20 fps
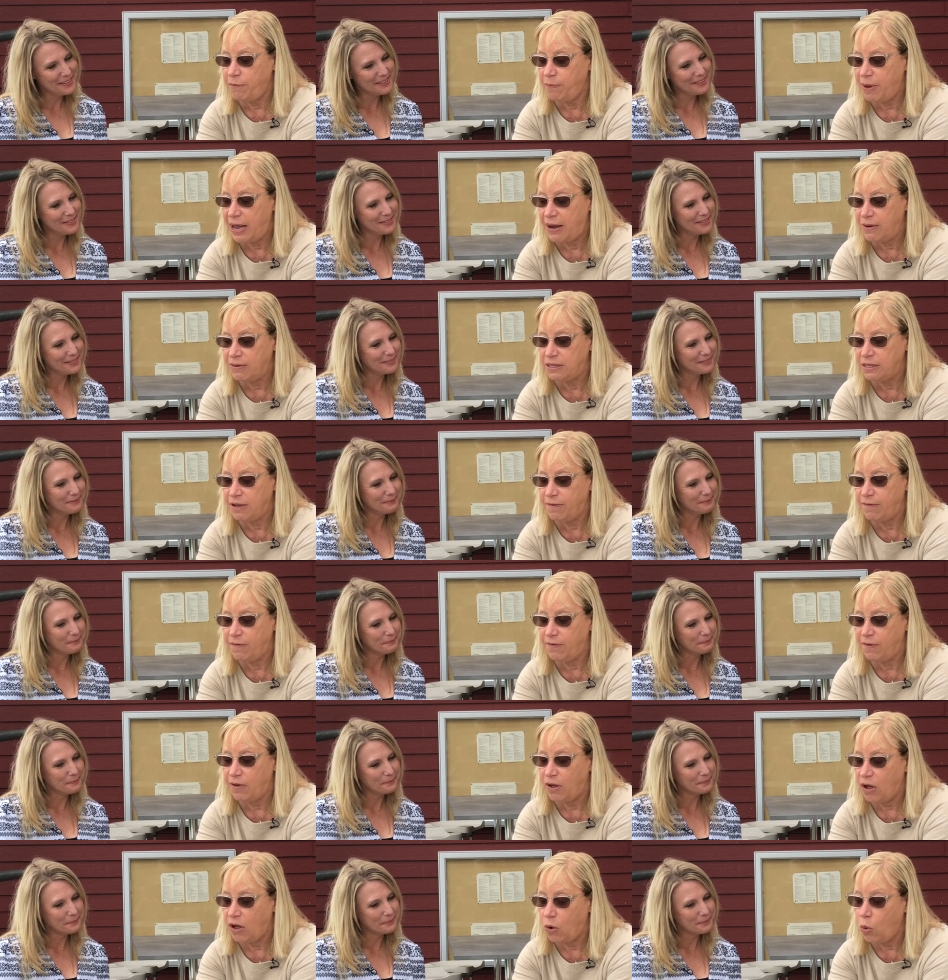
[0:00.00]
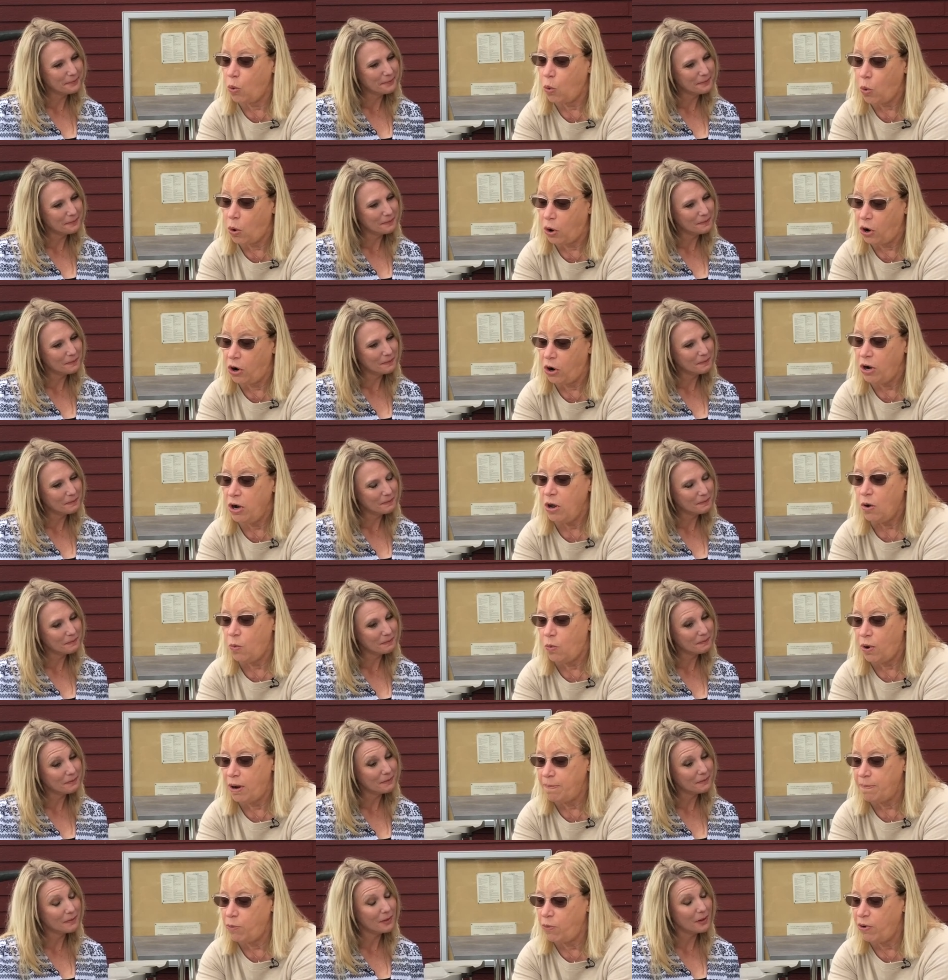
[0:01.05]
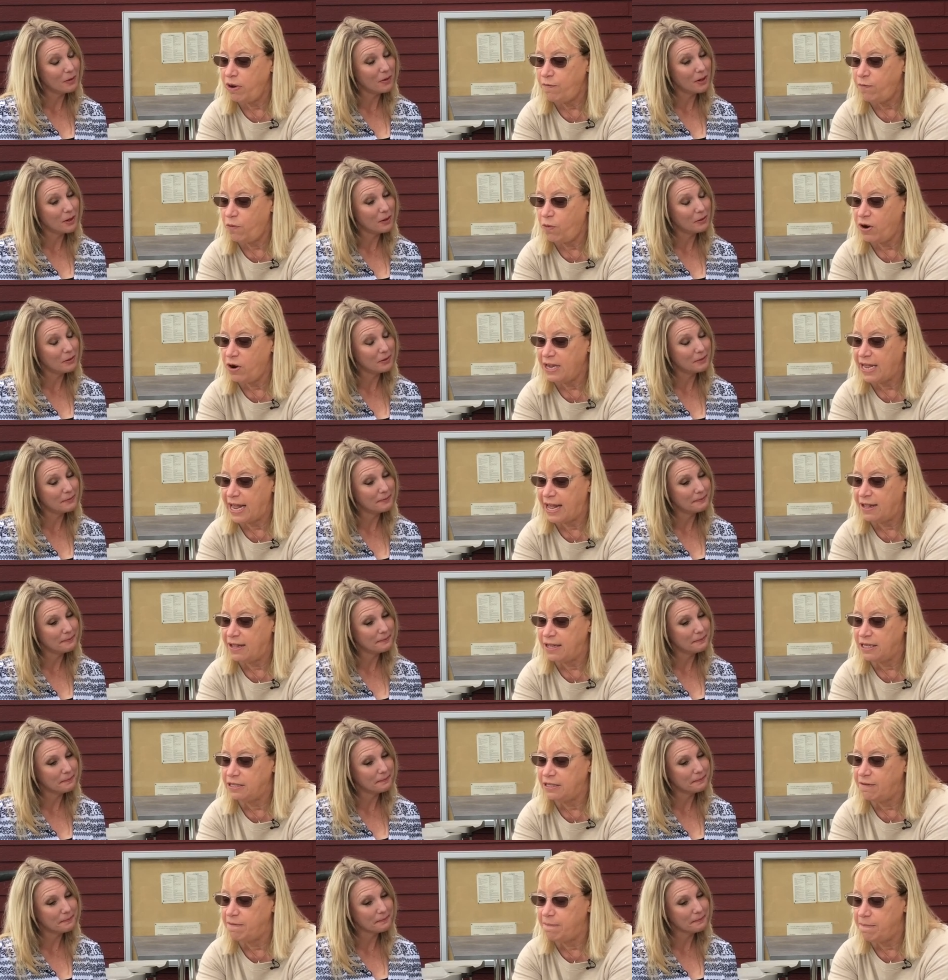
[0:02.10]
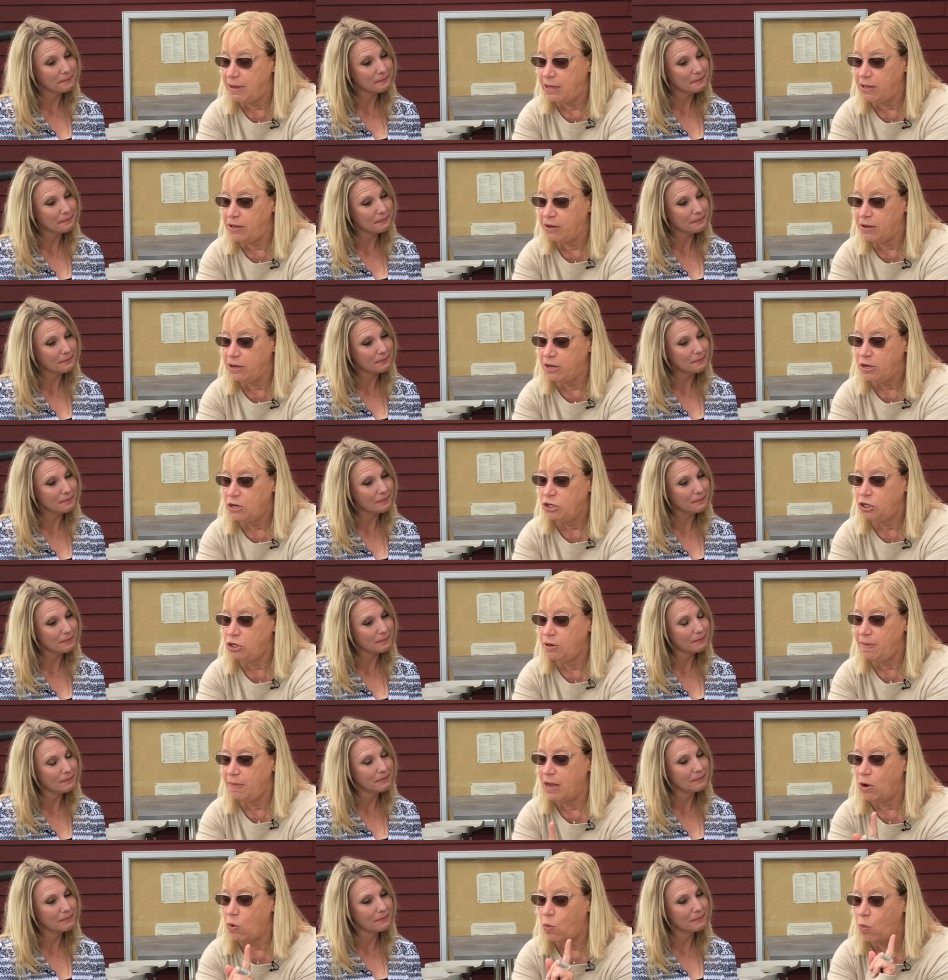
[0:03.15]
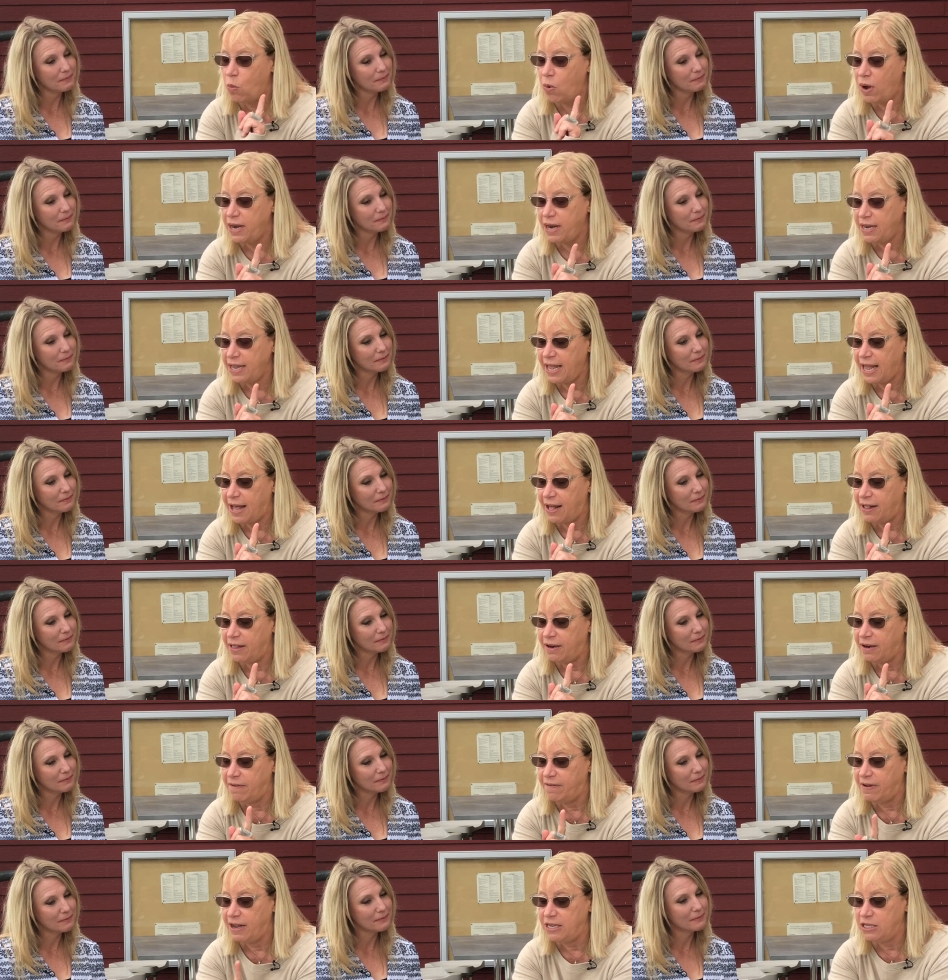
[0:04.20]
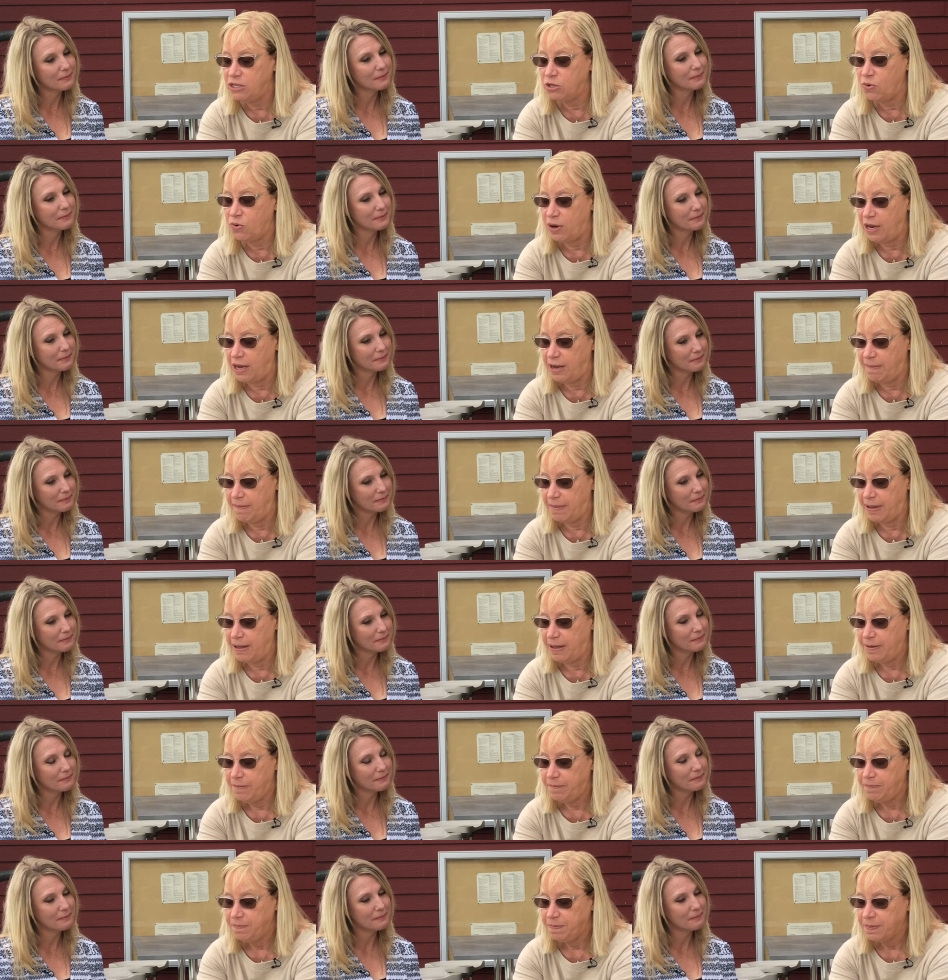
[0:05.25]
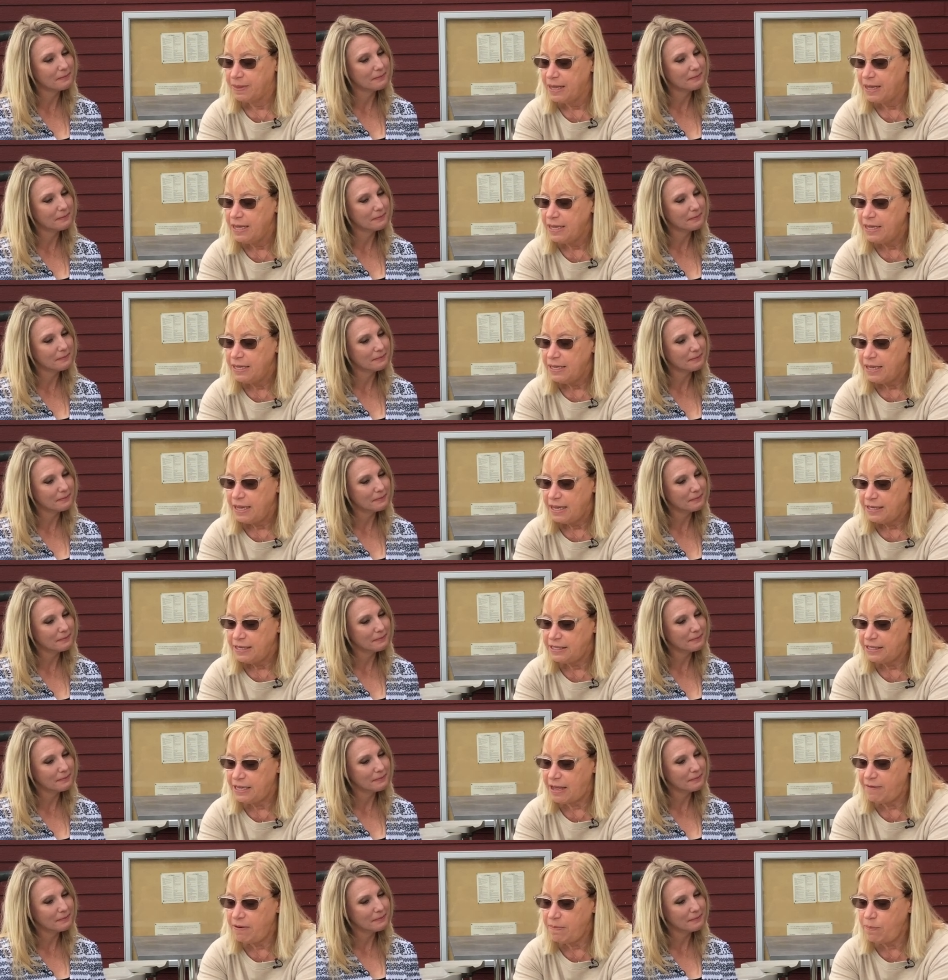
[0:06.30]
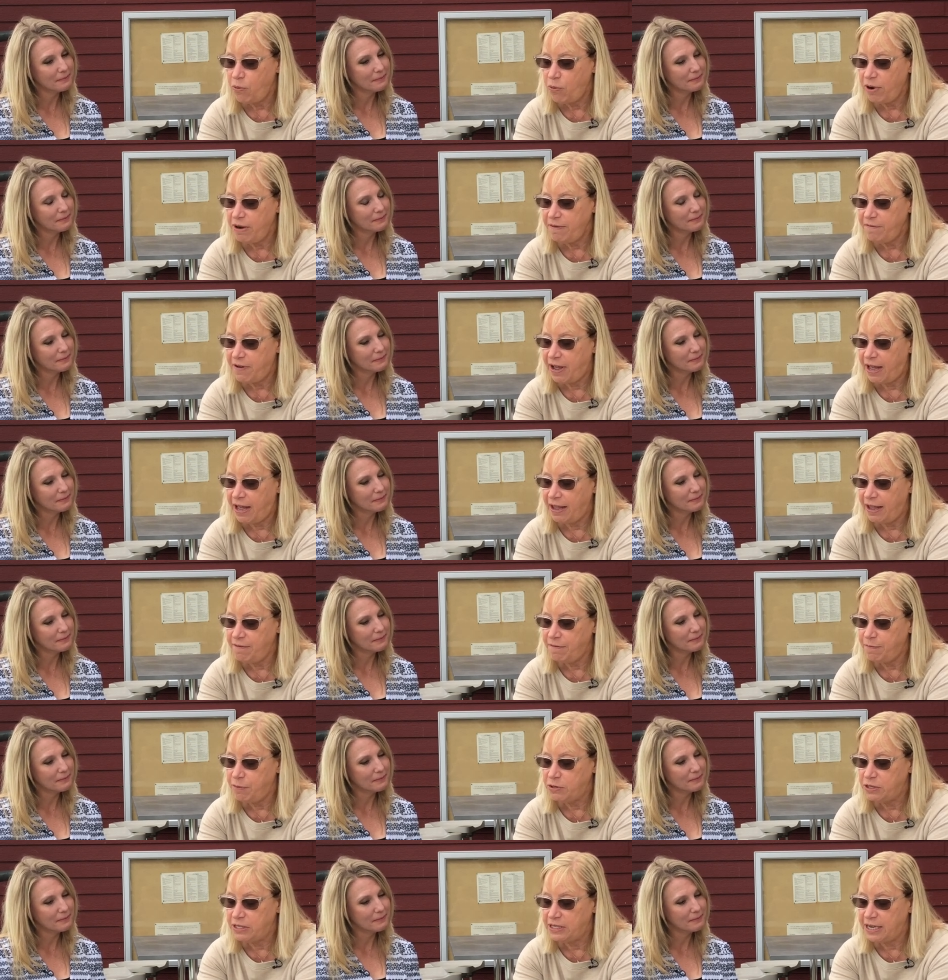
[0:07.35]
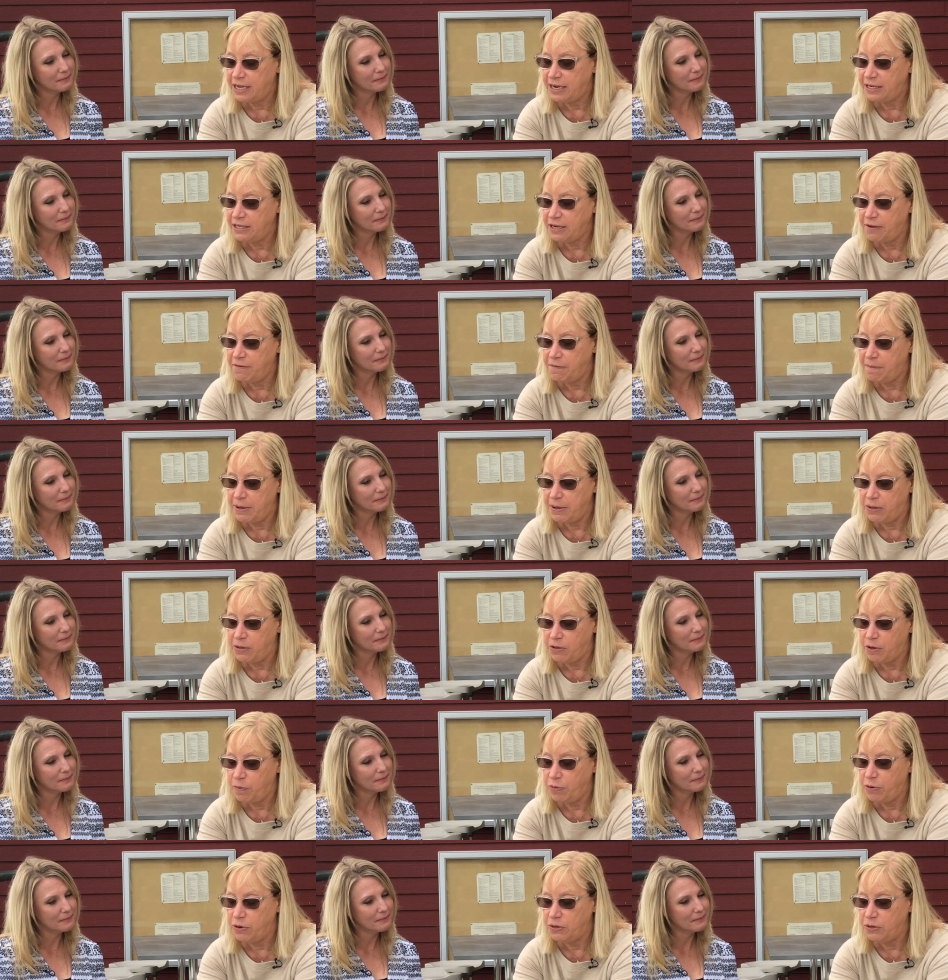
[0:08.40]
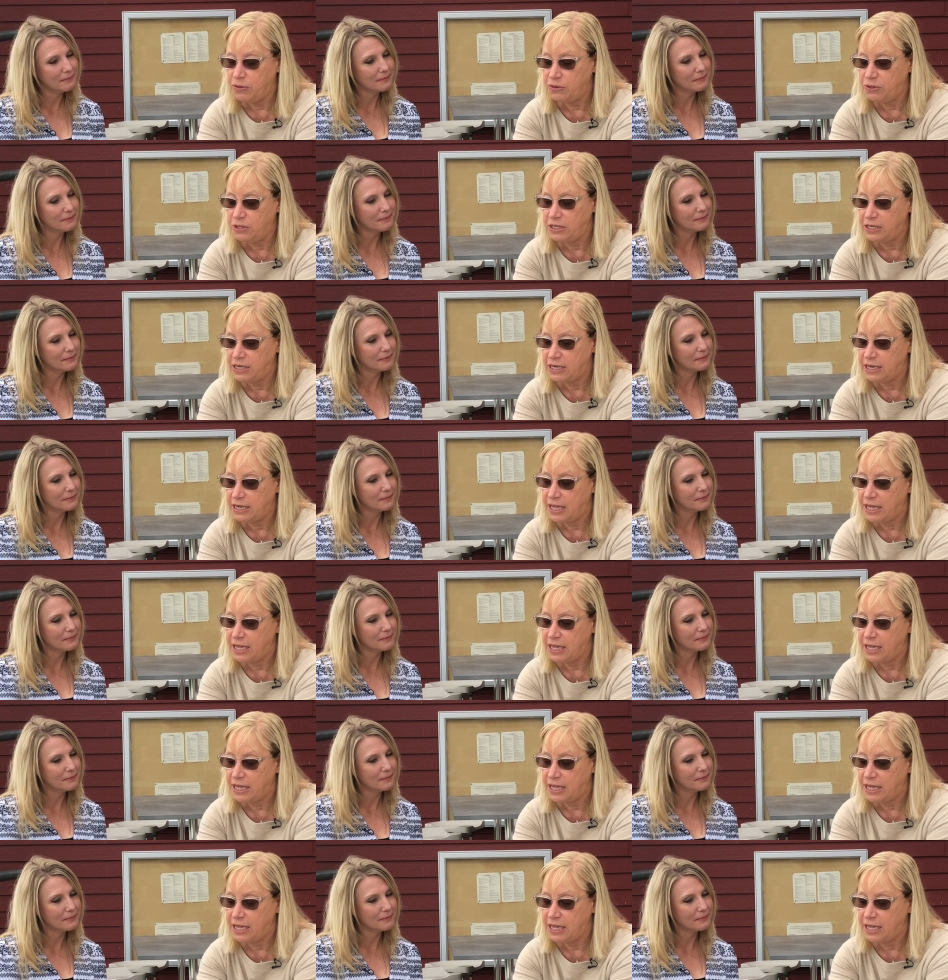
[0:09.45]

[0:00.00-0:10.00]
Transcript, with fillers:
Speaker 1: pounds of or 1.4 gallons of milk to make one gallon of ice cream. 7.5% of milk produced